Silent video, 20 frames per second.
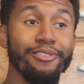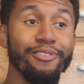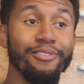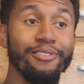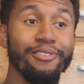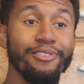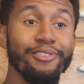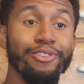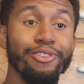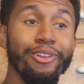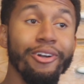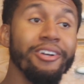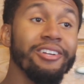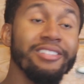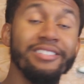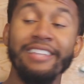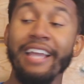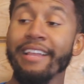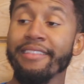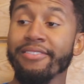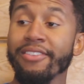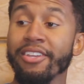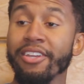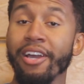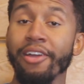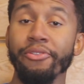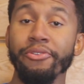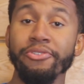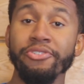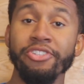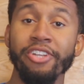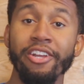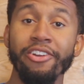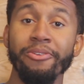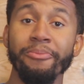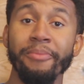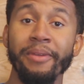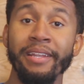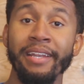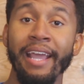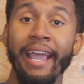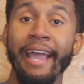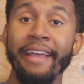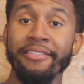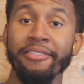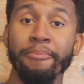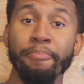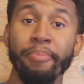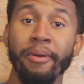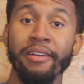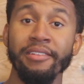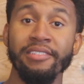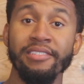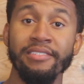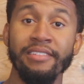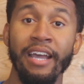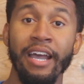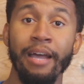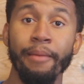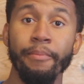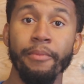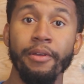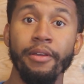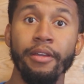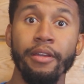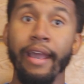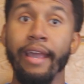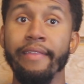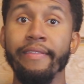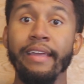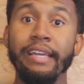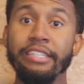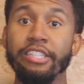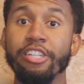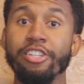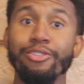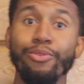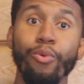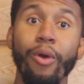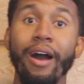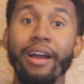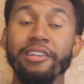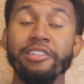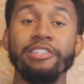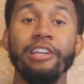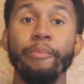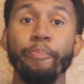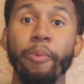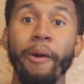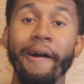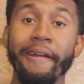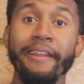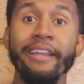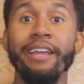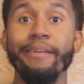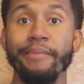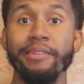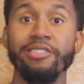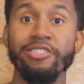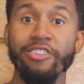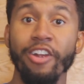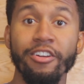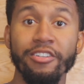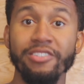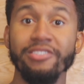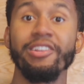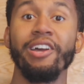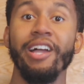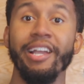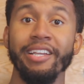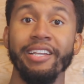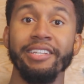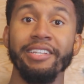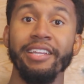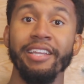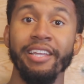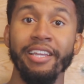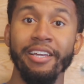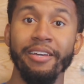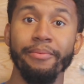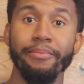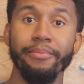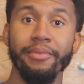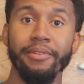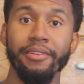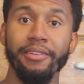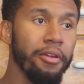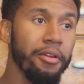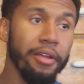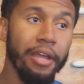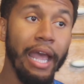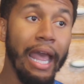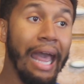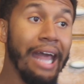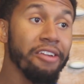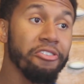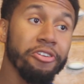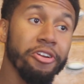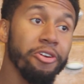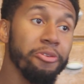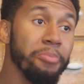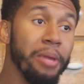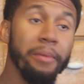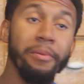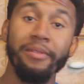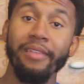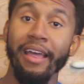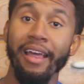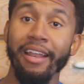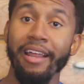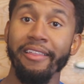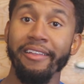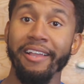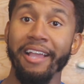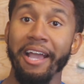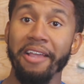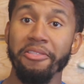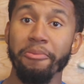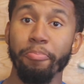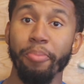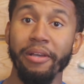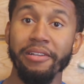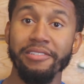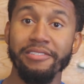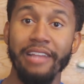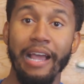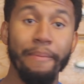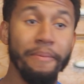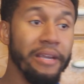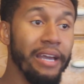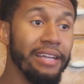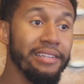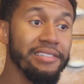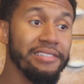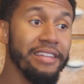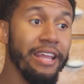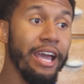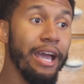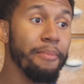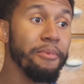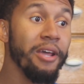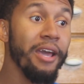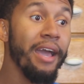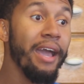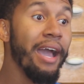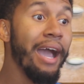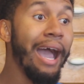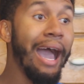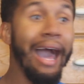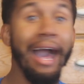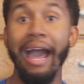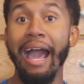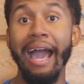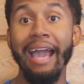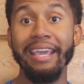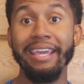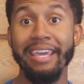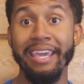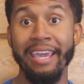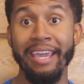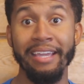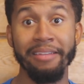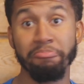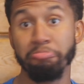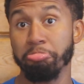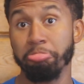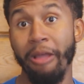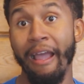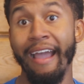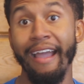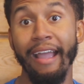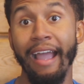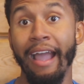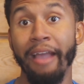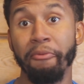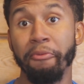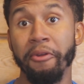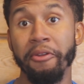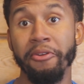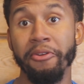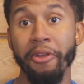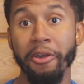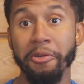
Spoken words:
looks at the other gentleman at the bus stop and then just walks up on him and starts talking to him. I don't know, maybe that other guy at the bus stop got stabbed. I wouldn't know.